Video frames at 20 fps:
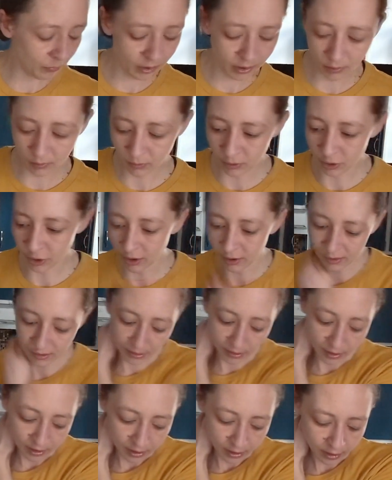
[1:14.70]
going to use just
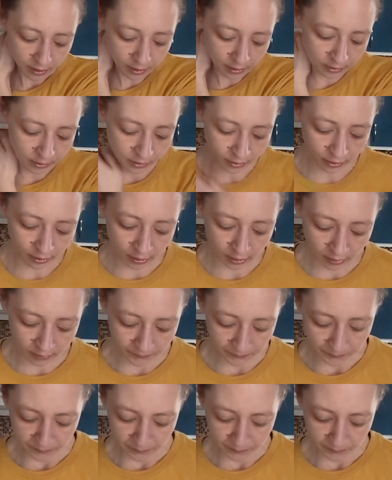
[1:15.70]
under